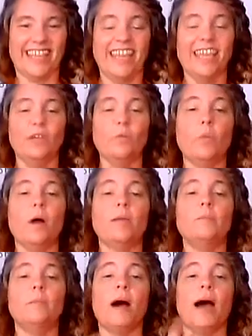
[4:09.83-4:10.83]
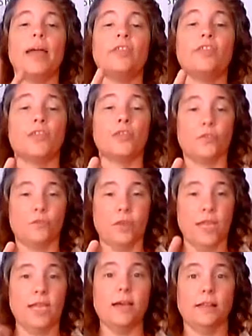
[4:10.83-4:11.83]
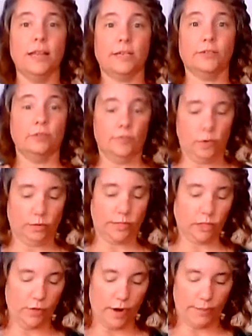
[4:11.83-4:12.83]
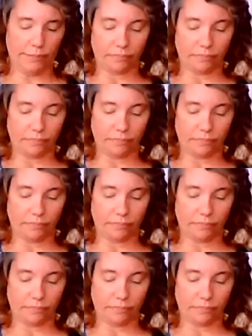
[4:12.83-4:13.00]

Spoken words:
He won by 3 electoral votes. That's right.